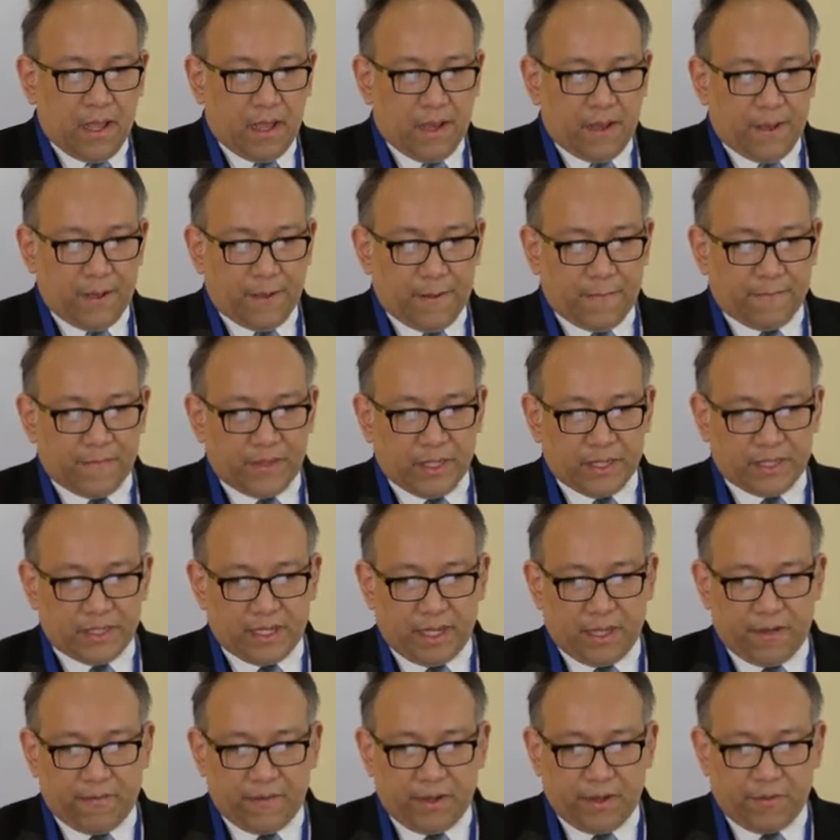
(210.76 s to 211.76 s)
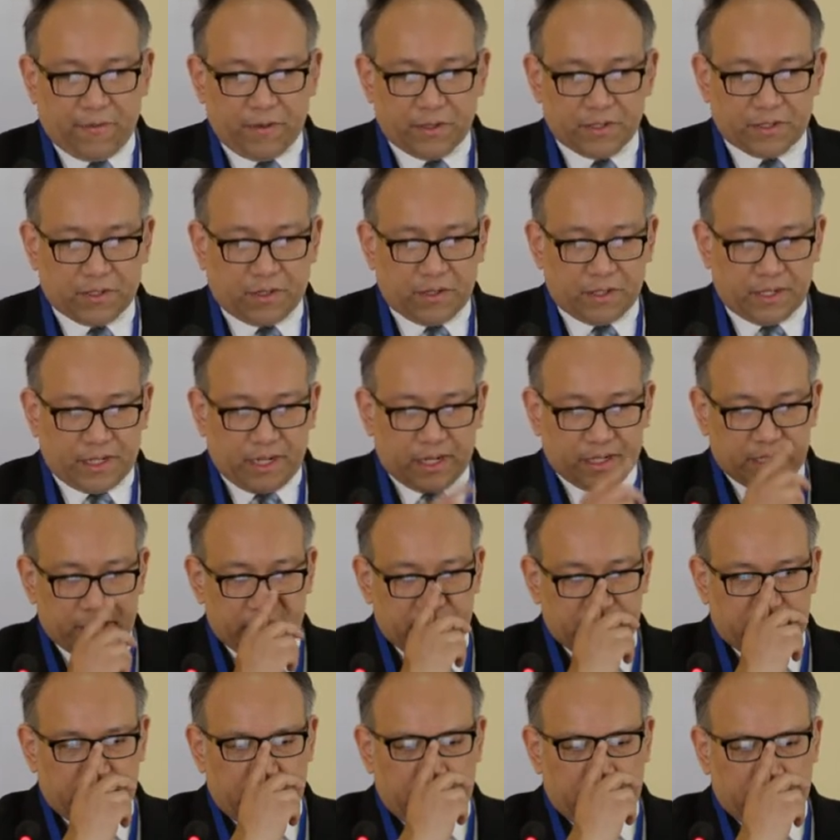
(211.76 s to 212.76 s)
The survey was
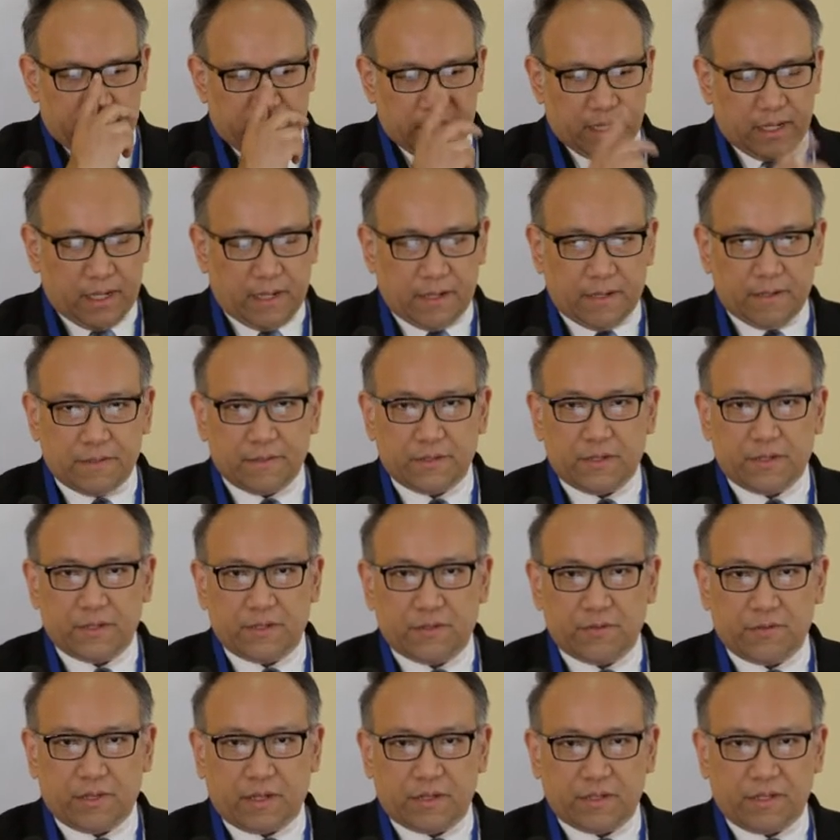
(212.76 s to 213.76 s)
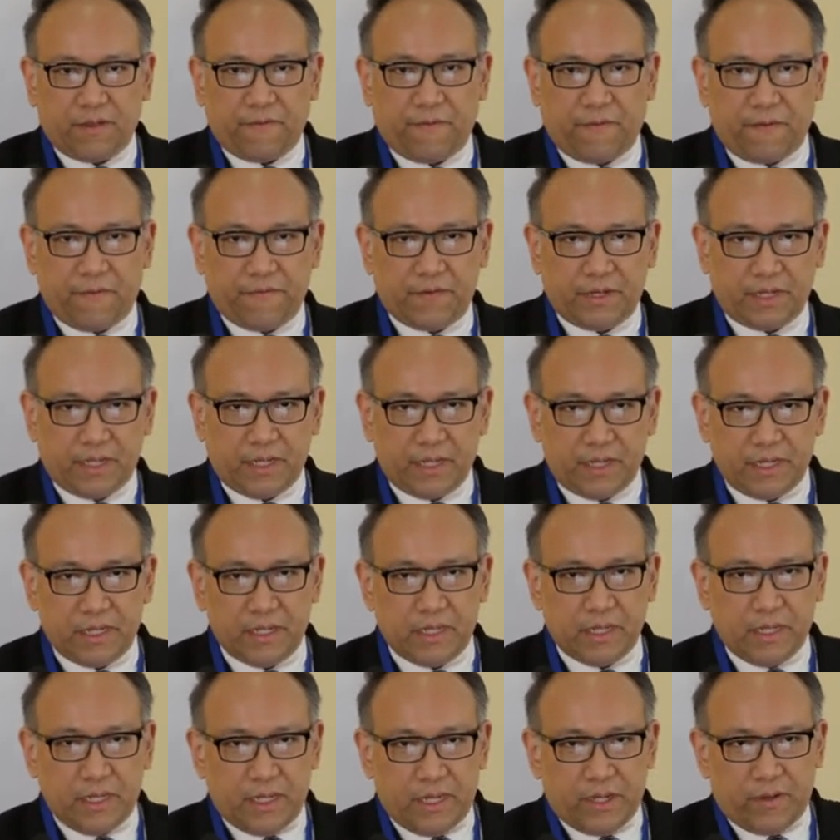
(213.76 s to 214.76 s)
conducted in 2015.
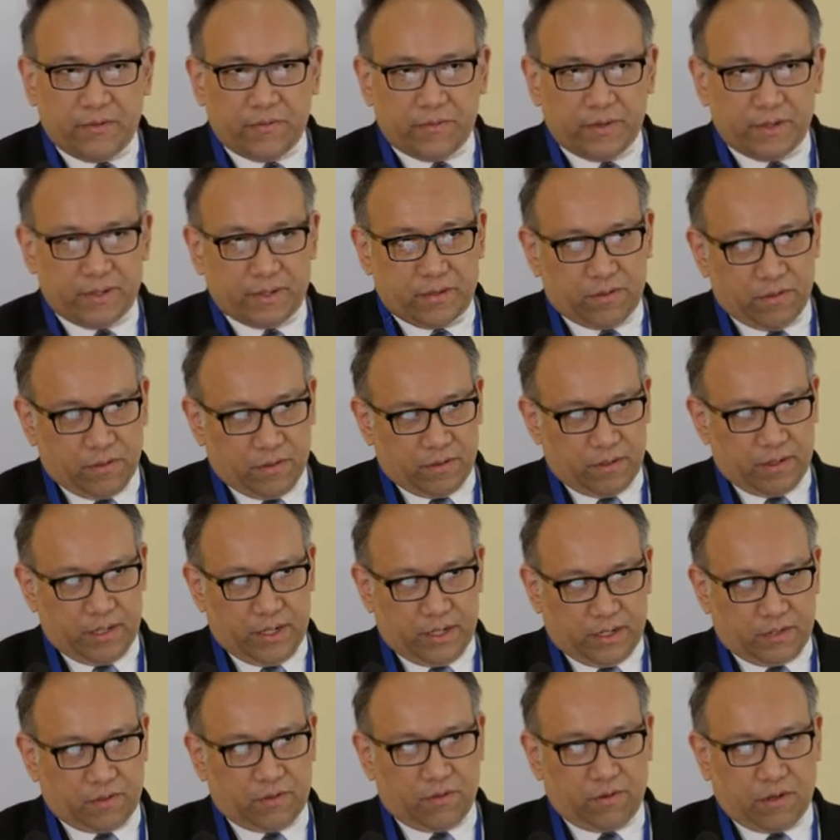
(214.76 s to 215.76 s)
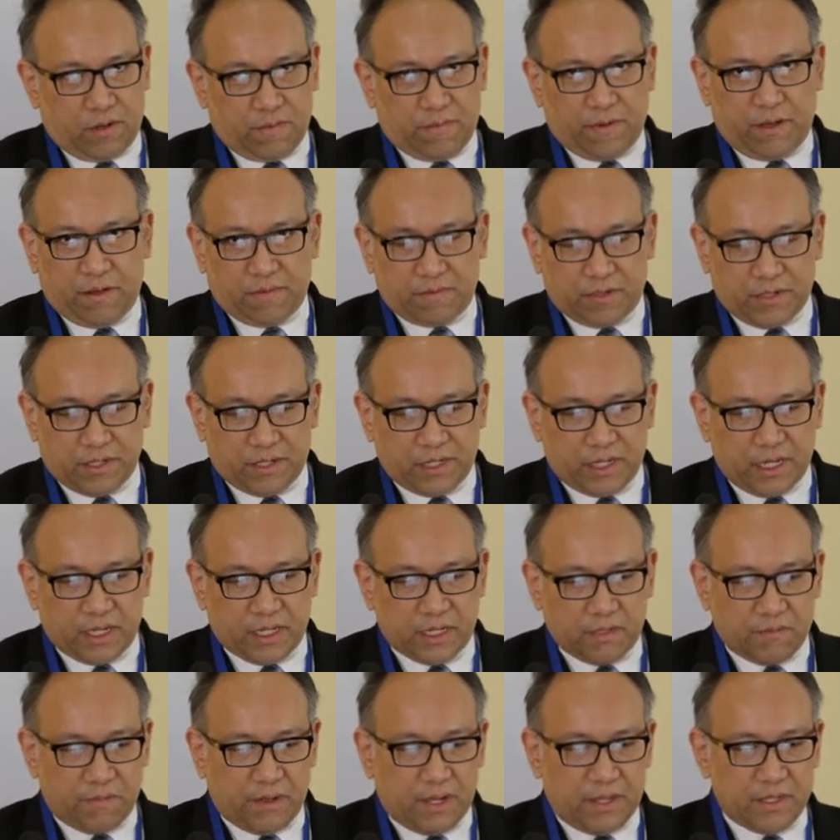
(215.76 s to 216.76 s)
It took about
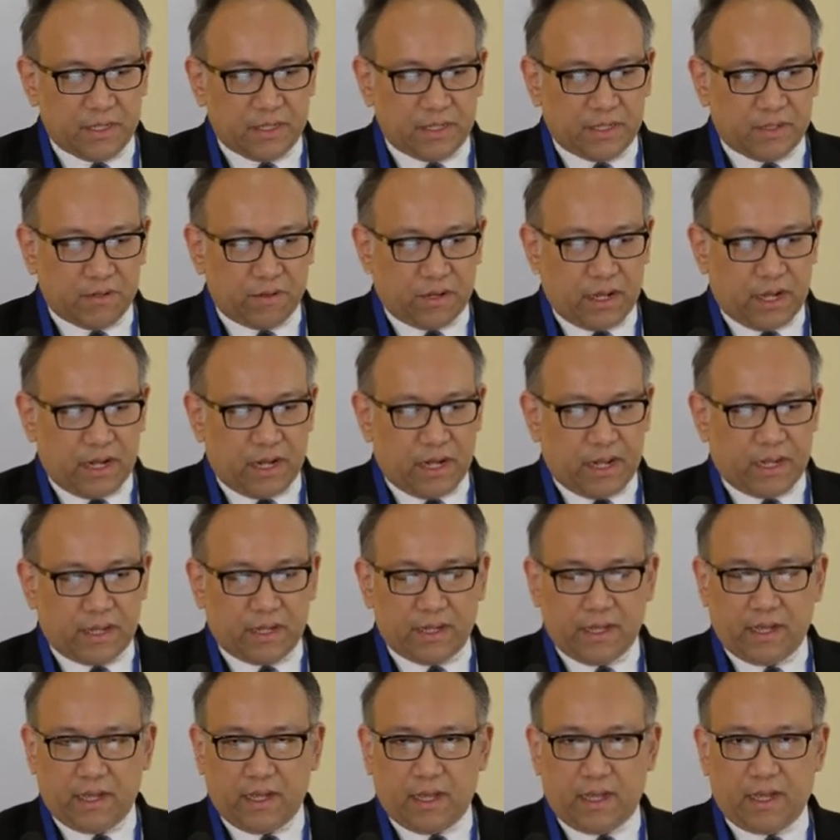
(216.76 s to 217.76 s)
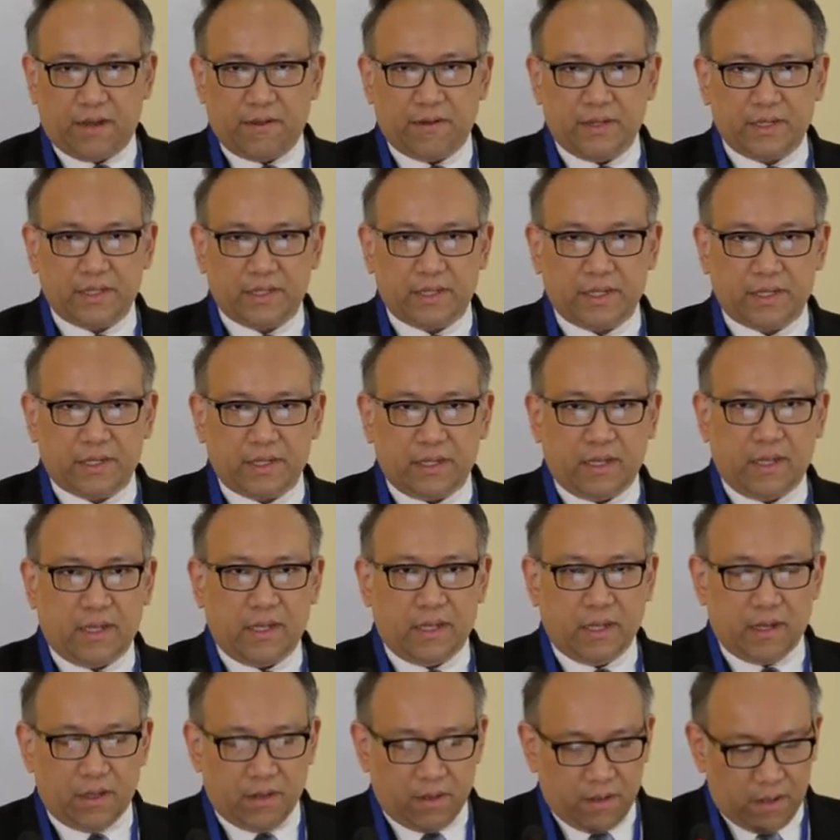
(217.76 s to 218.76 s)
6 months to collect
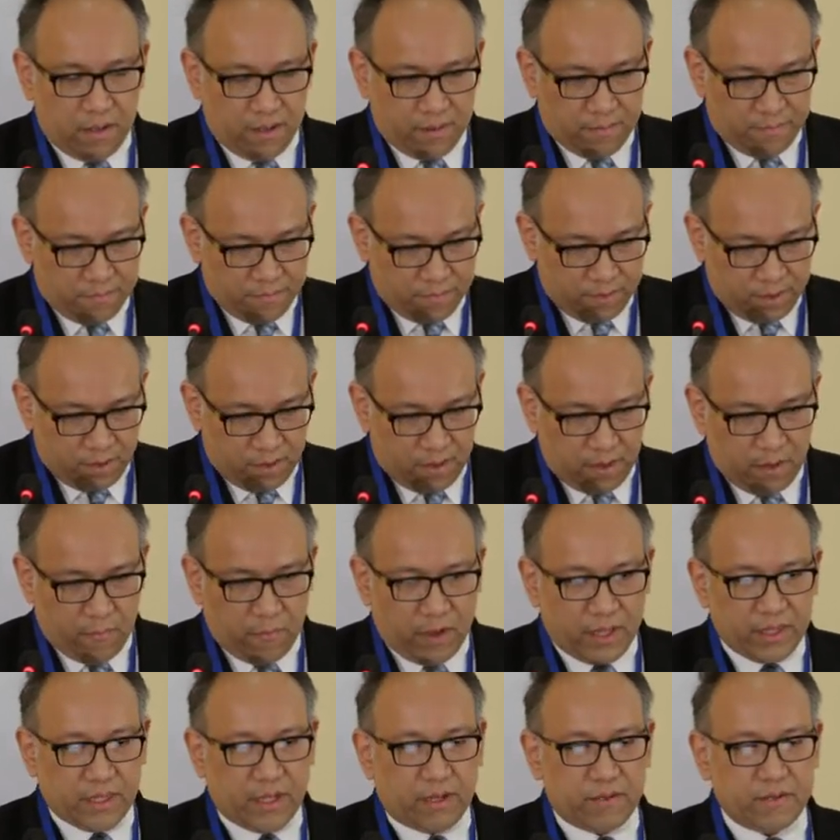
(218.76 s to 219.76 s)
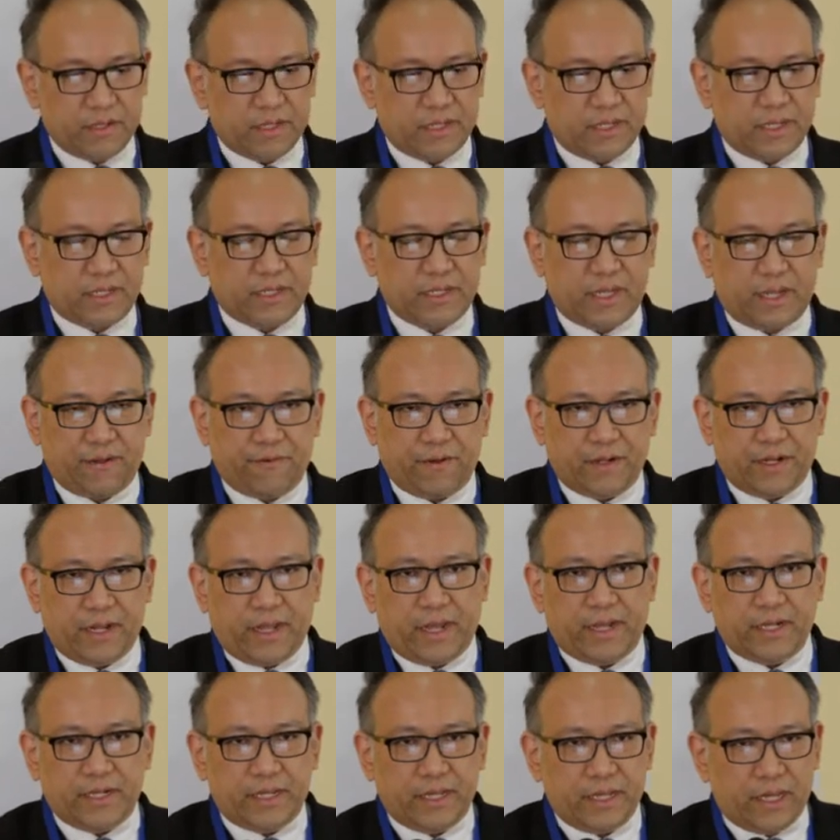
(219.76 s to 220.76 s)

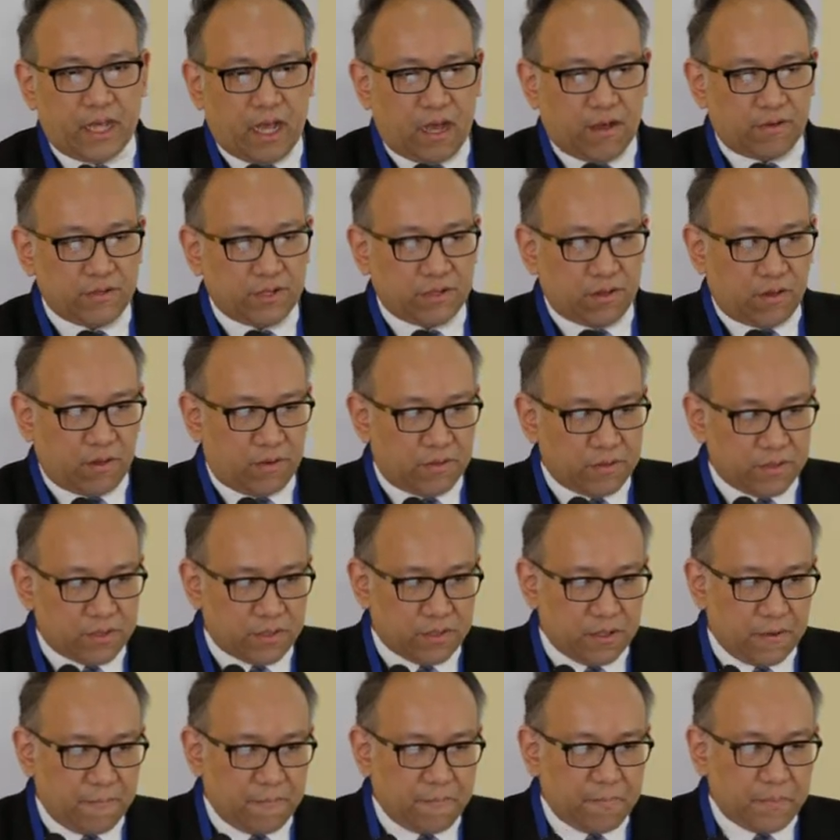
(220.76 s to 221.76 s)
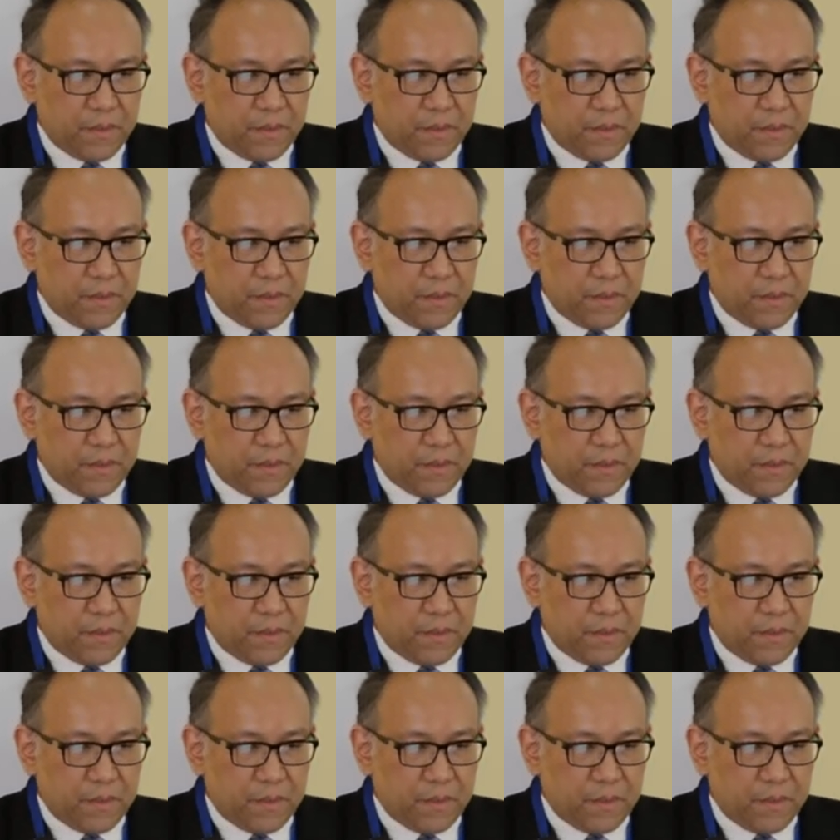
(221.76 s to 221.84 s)
1,680 households.